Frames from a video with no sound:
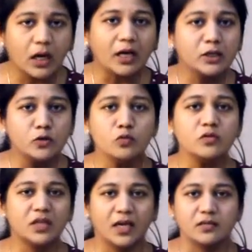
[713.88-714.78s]

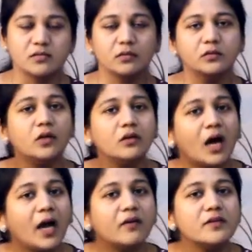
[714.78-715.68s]
acute case, your
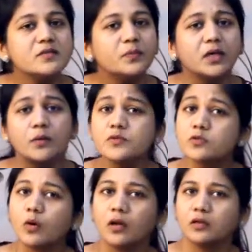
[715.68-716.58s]
iris becomes
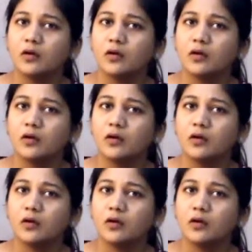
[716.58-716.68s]
swollen,